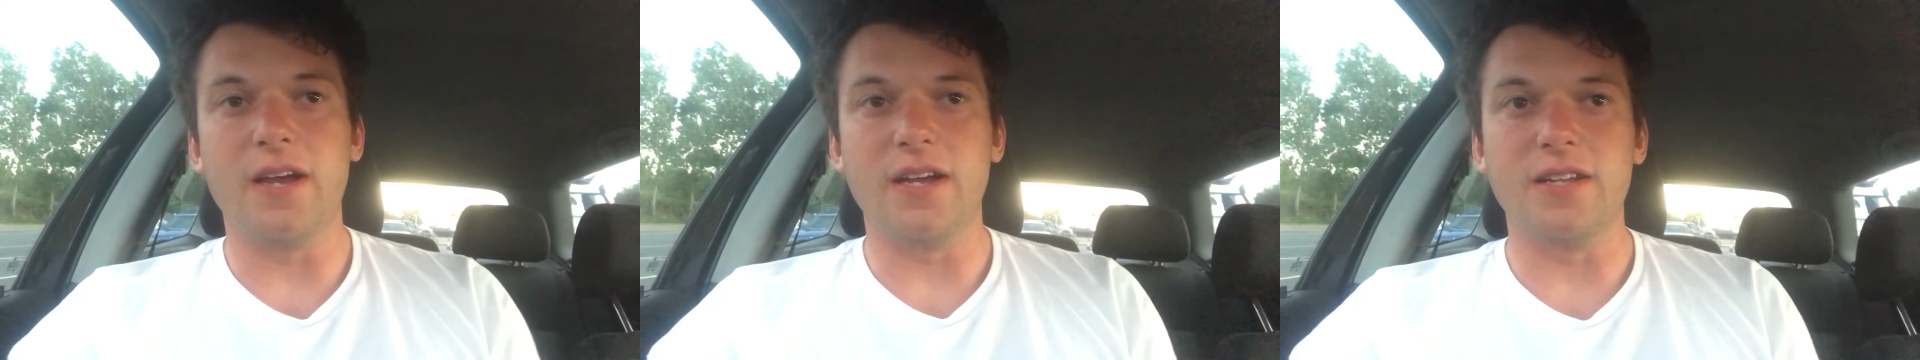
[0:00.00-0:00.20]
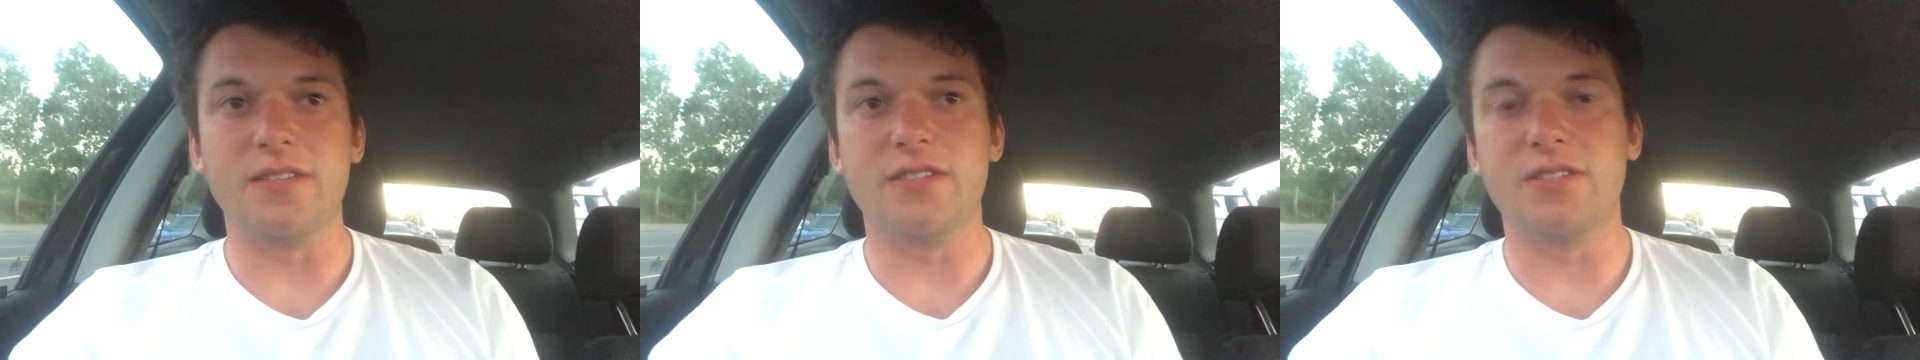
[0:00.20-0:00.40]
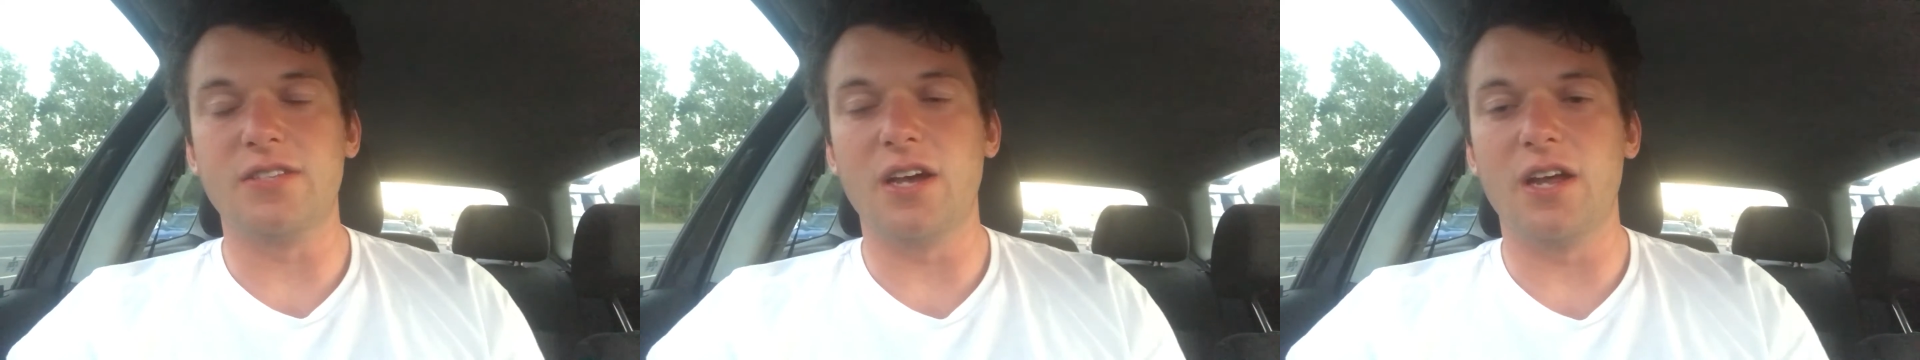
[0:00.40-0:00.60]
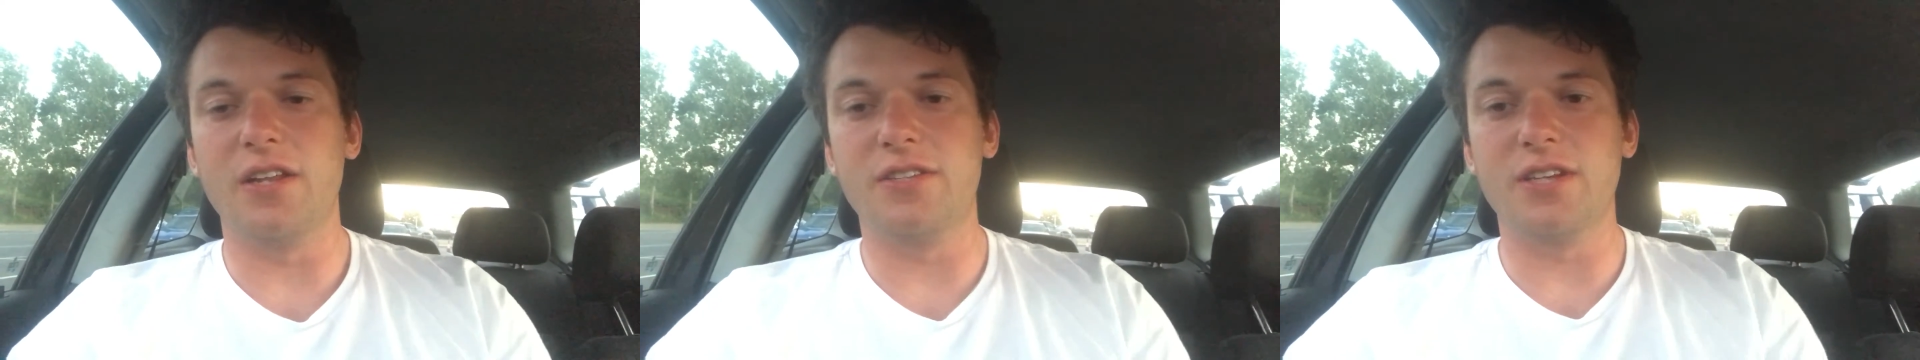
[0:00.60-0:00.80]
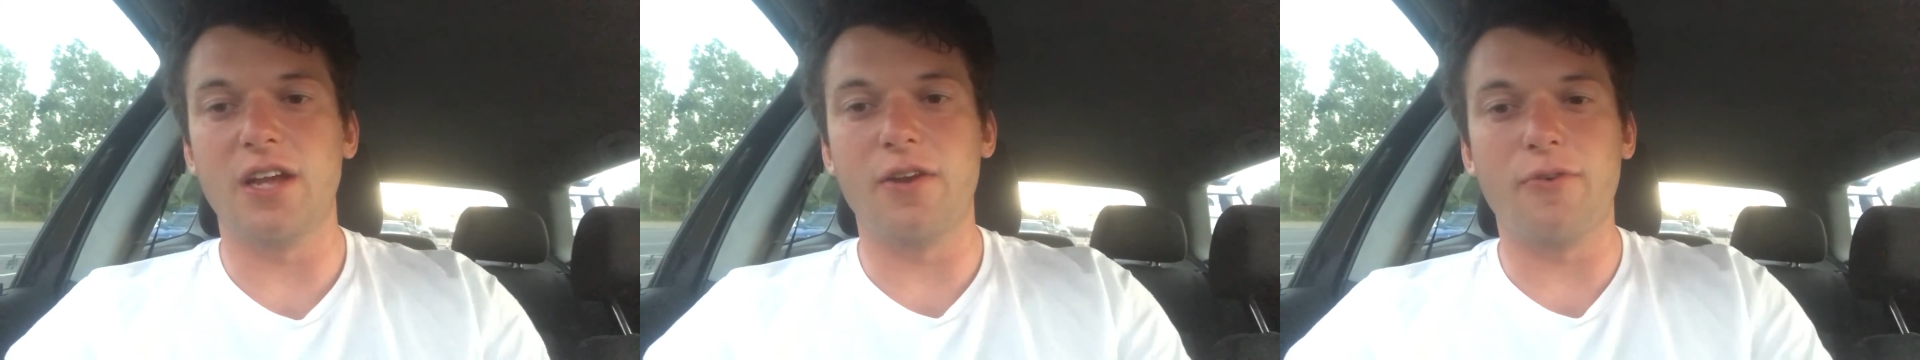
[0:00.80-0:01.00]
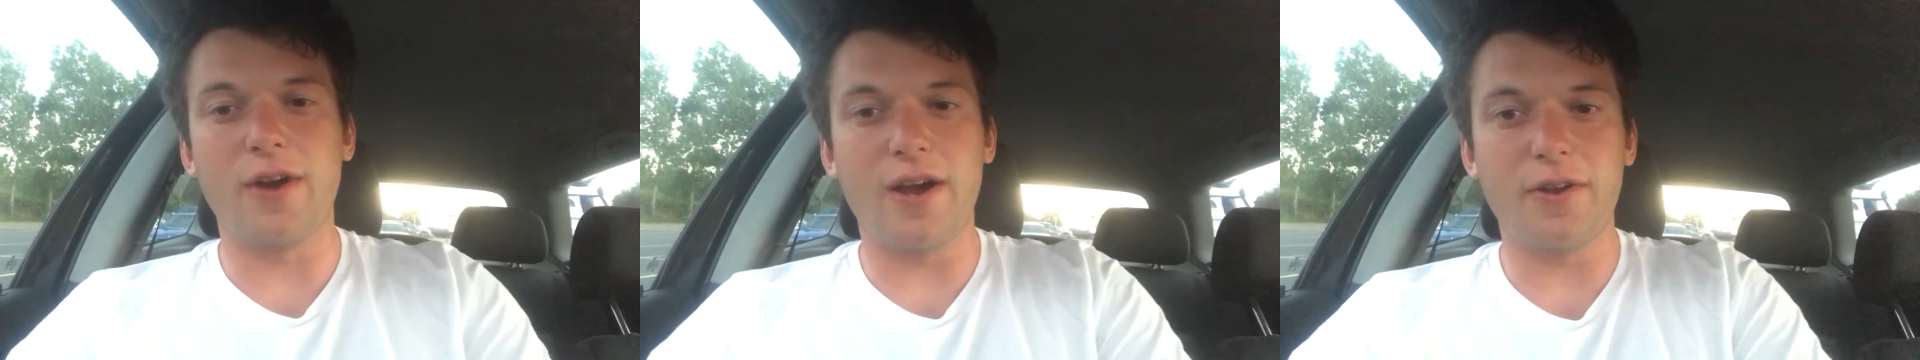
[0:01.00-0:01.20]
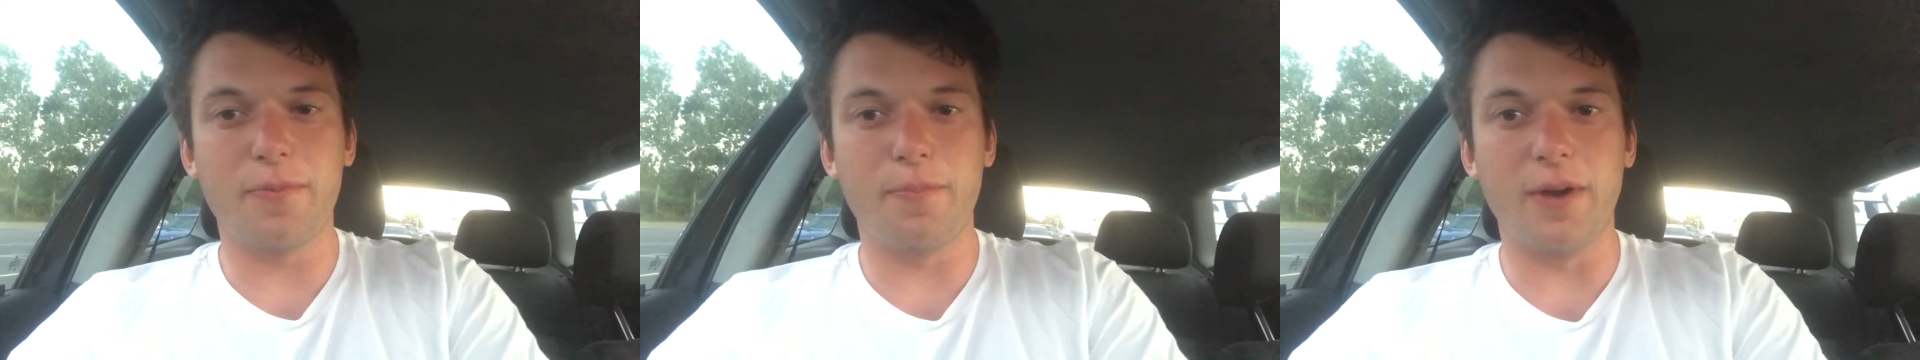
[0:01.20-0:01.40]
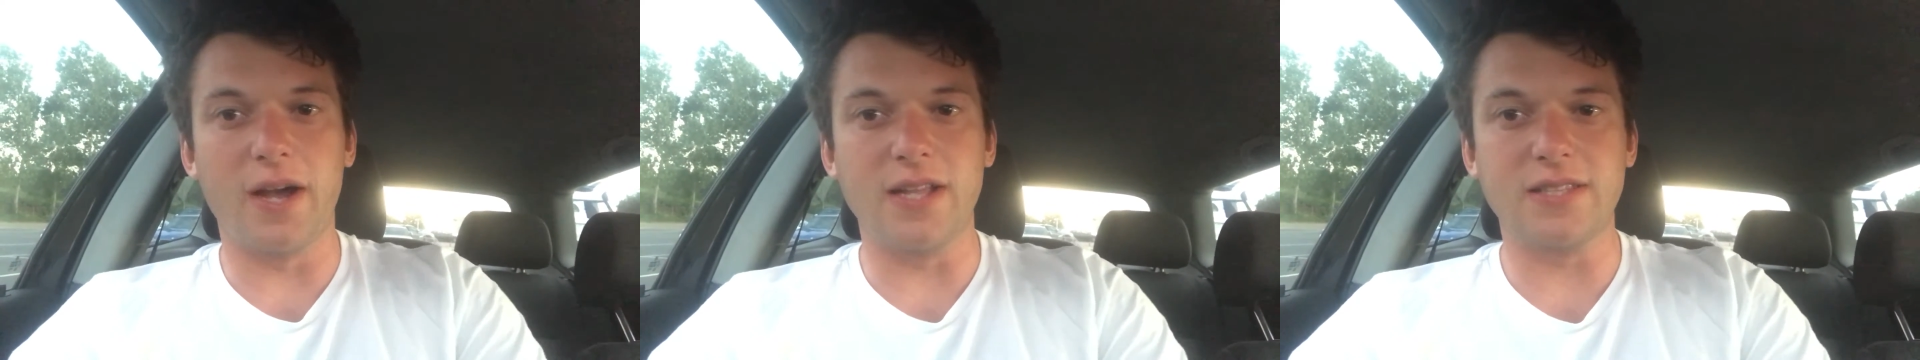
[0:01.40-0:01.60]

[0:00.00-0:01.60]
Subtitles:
to turn around,